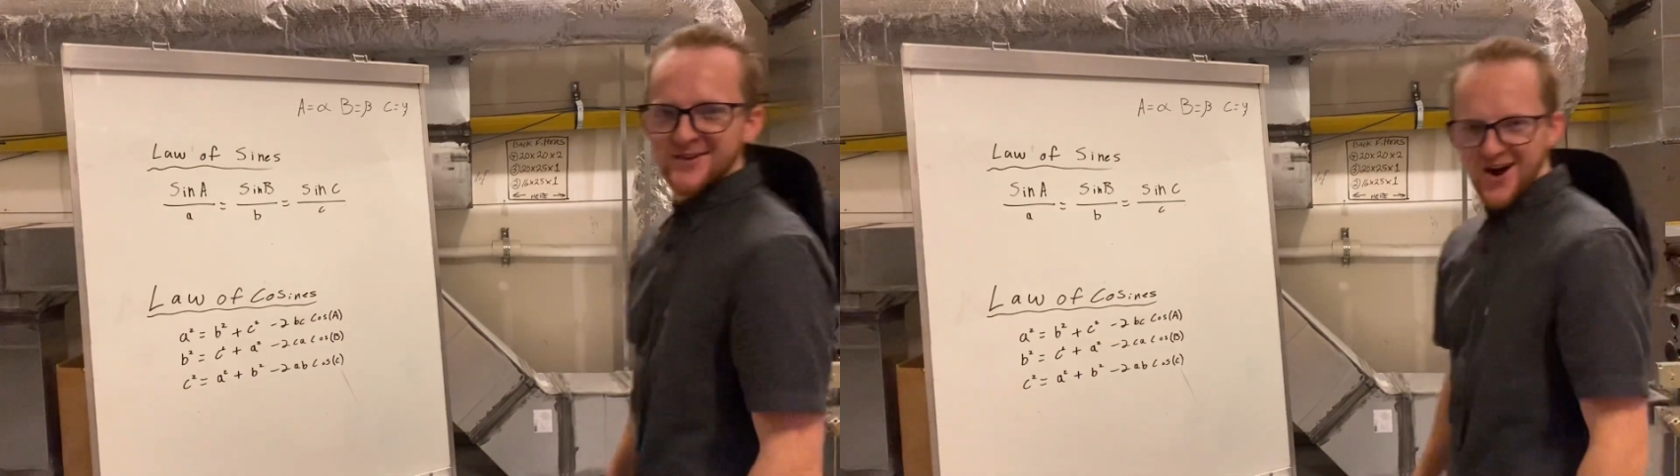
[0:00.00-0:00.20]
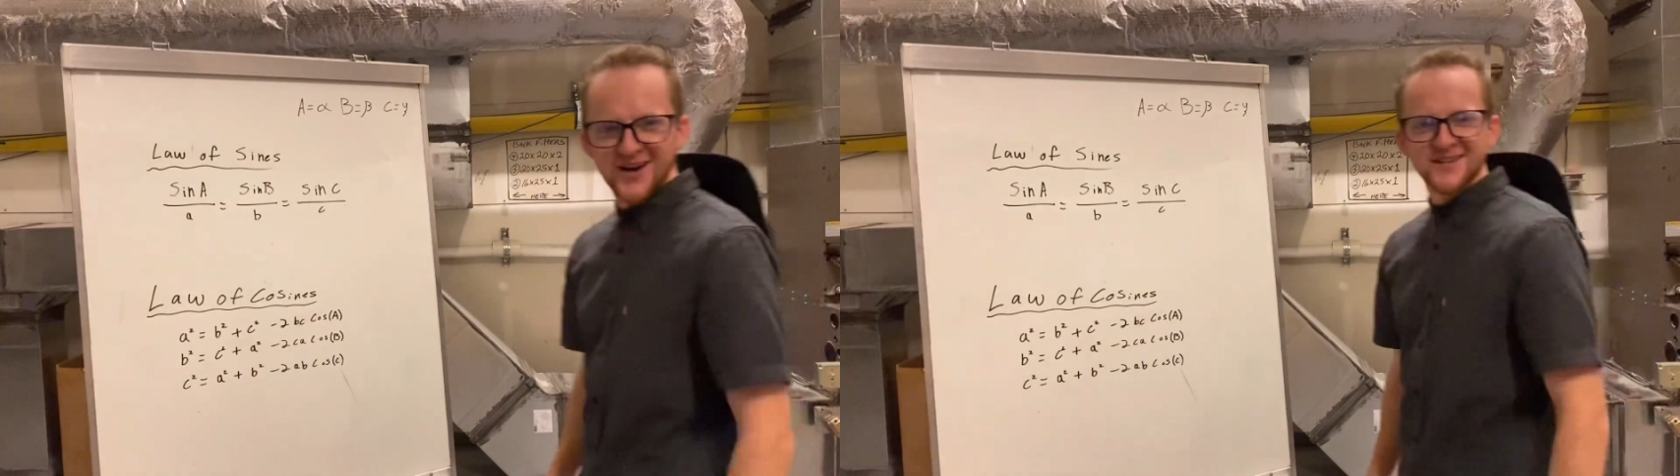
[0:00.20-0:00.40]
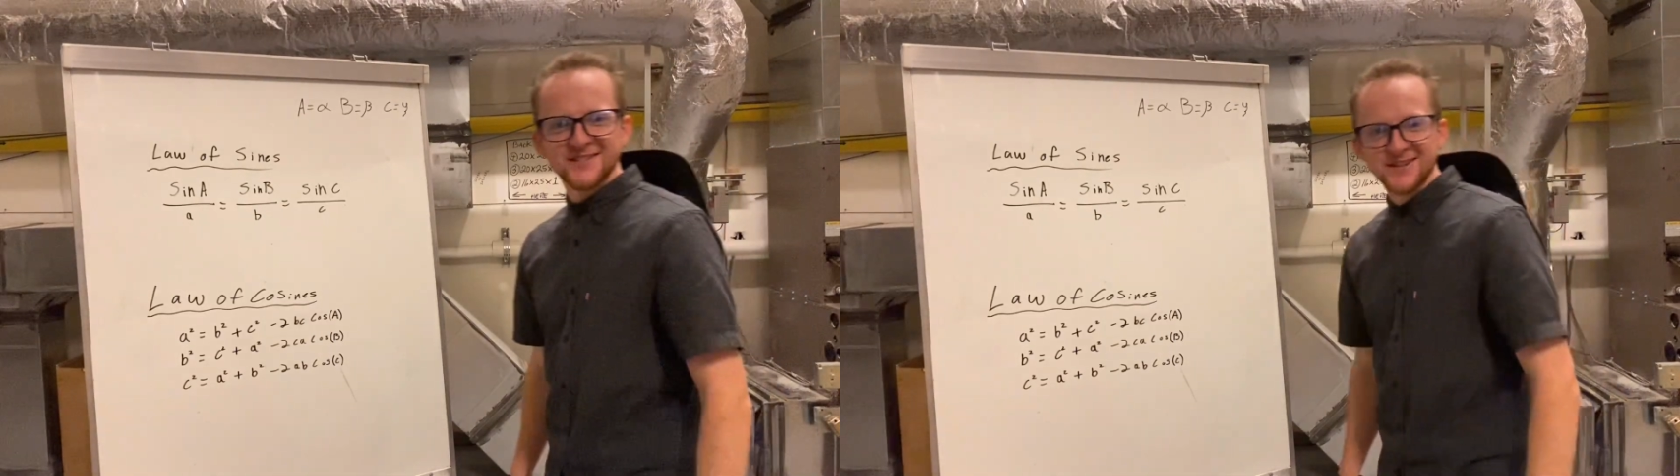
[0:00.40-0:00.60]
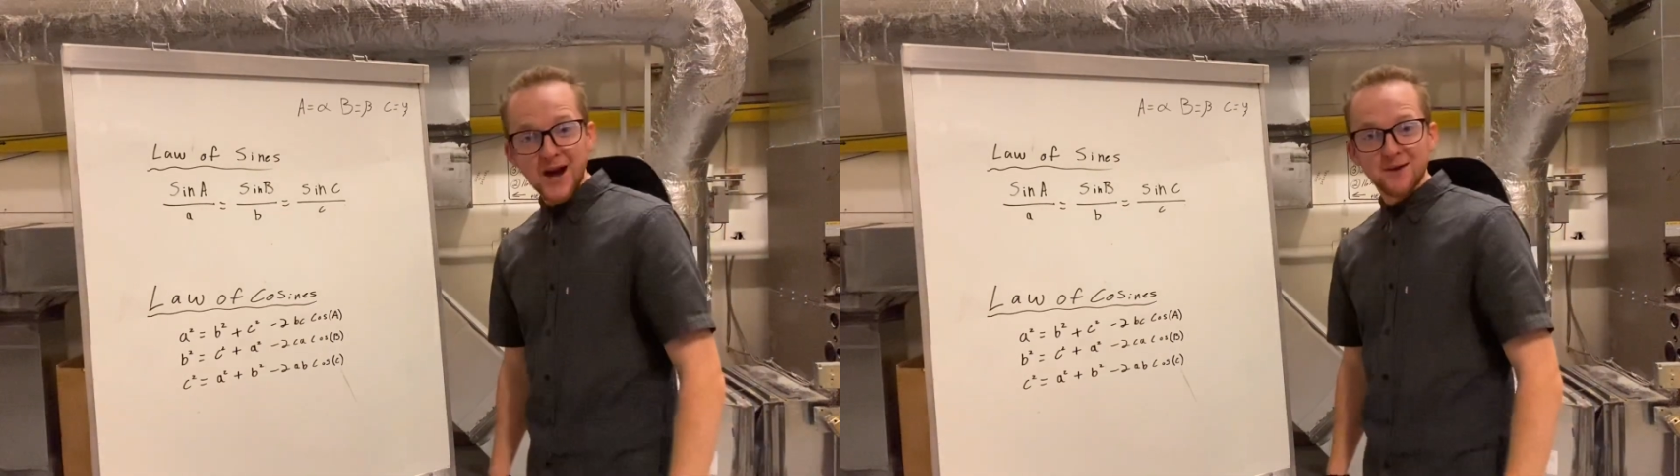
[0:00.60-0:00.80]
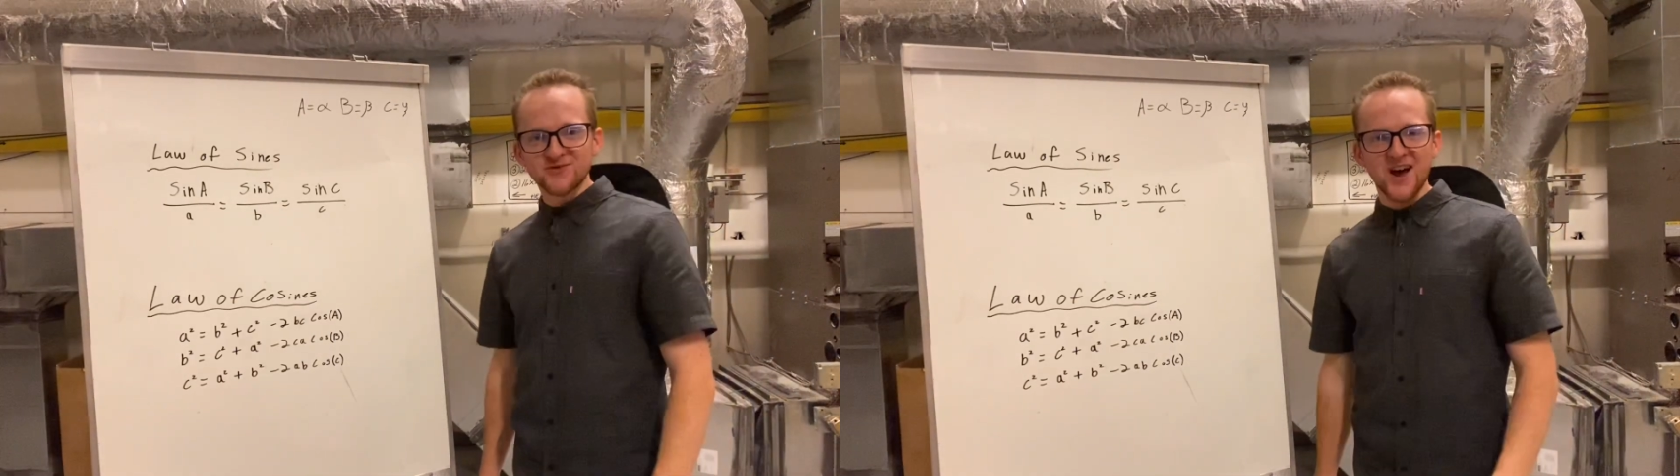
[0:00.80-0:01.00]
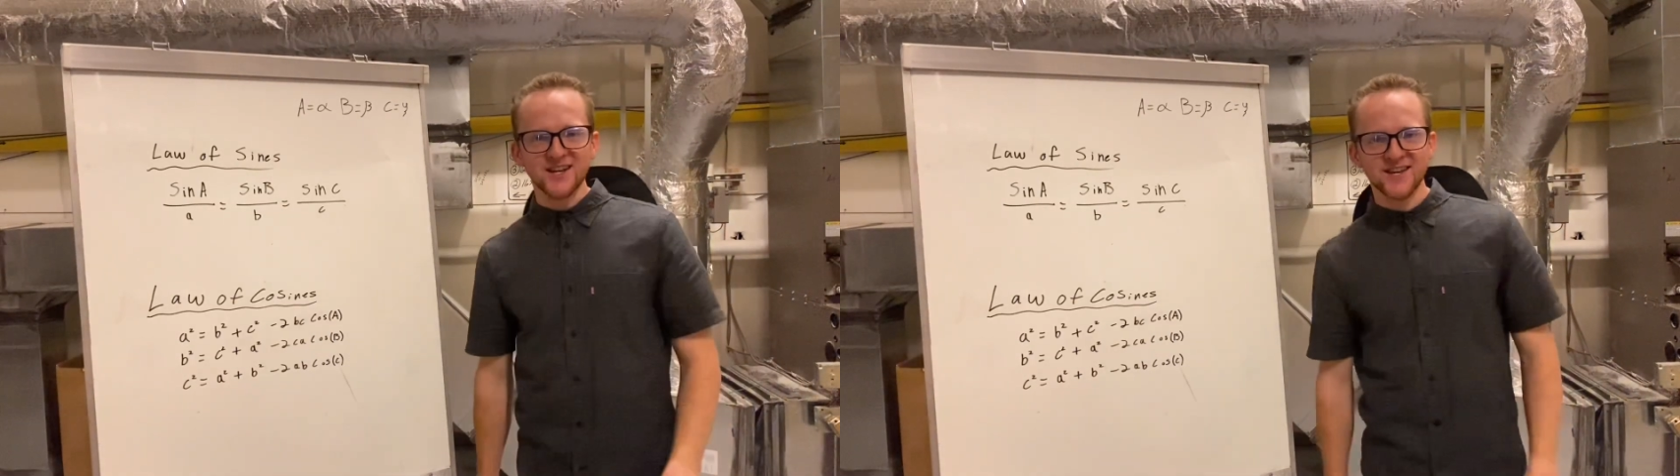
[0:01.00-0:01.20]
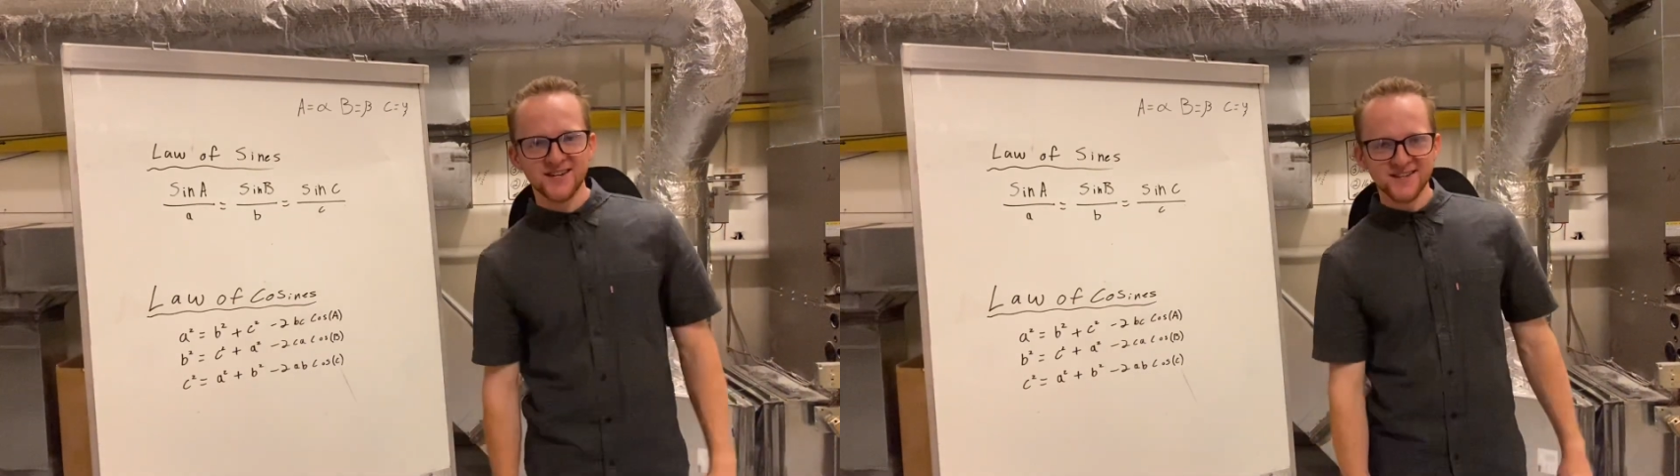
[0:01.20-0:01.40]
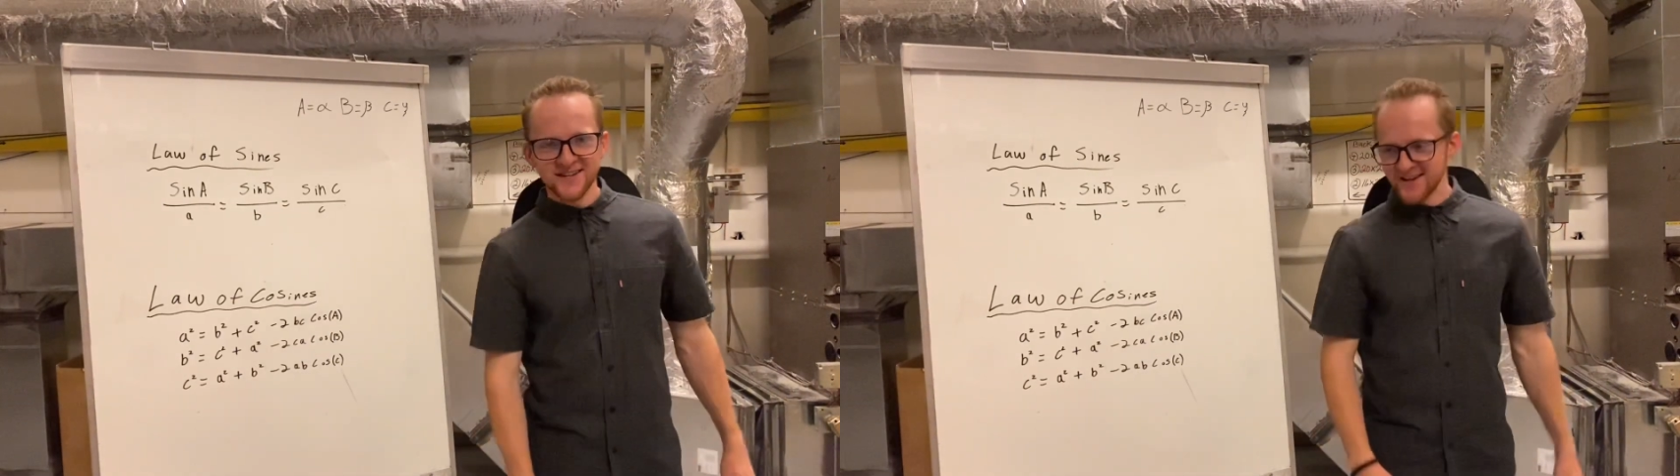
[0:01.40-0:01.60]
Hi, I'm Jack.
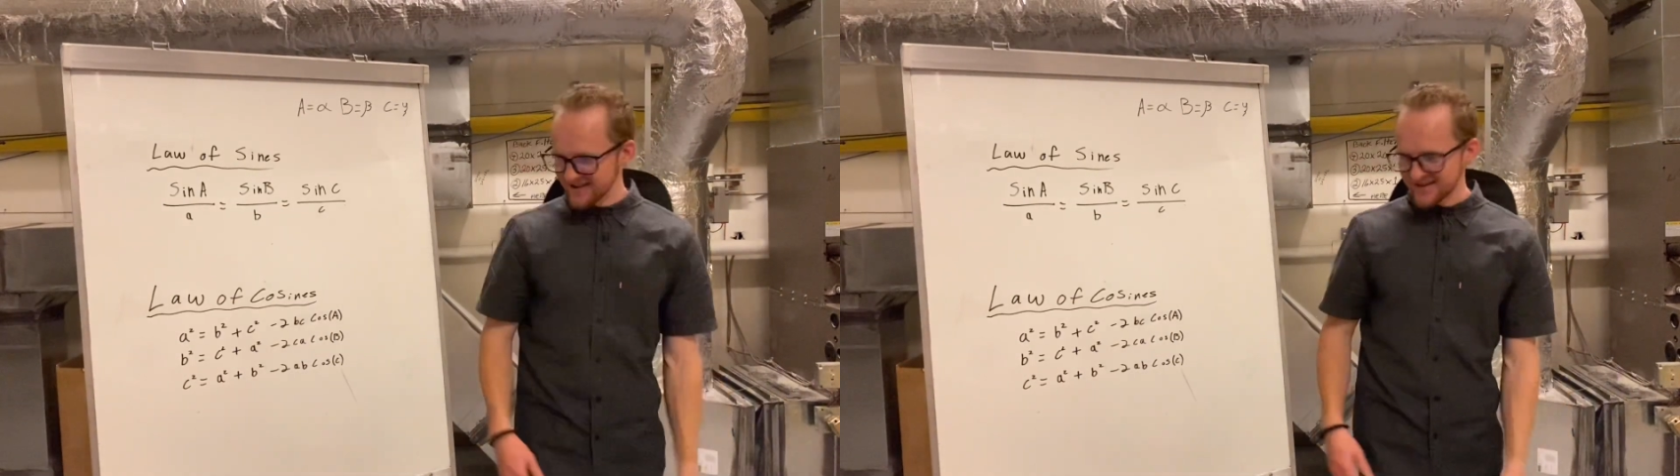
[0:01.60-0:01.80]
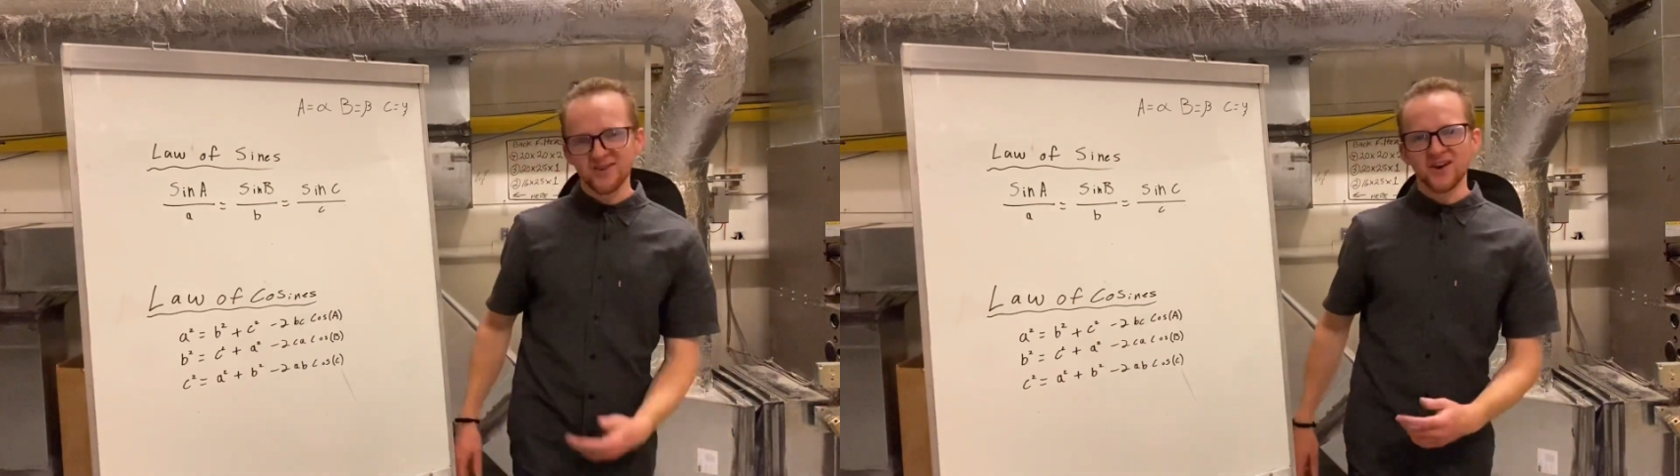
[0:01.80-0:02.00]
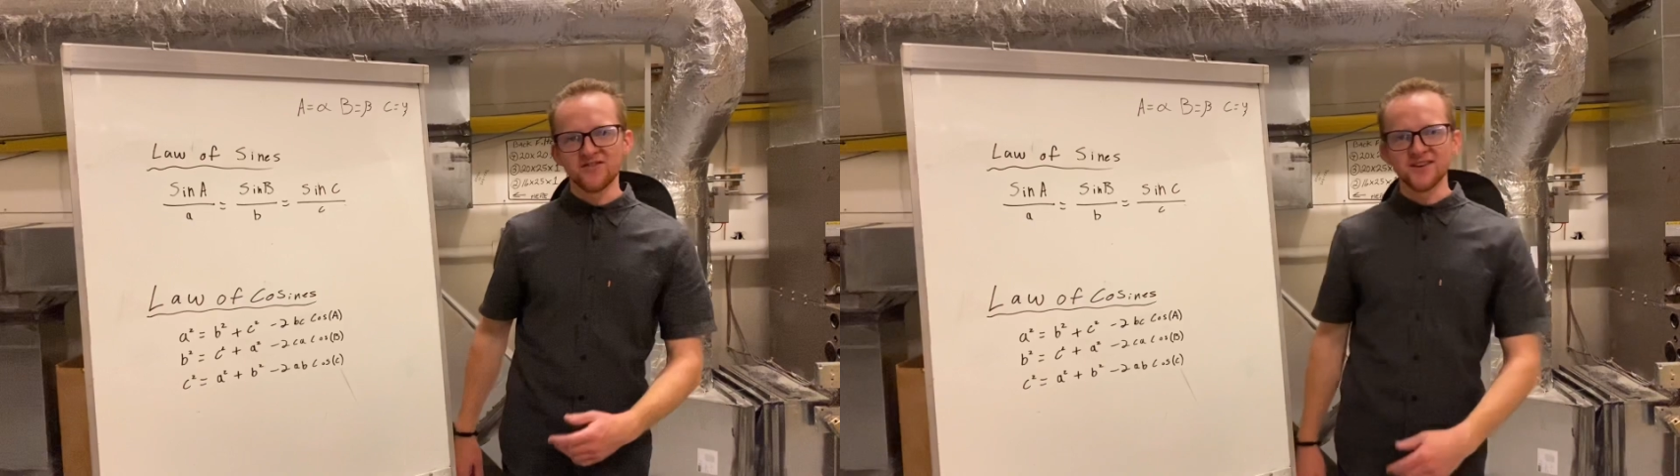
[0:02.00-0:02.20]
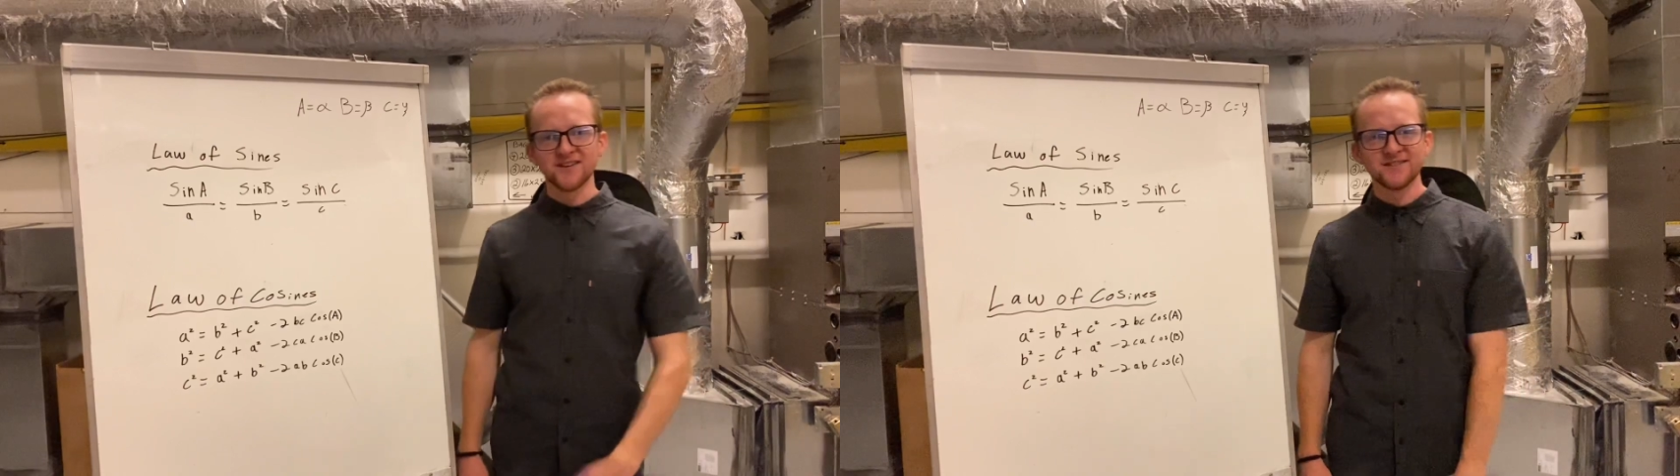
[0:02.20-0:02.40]
Let's dive in.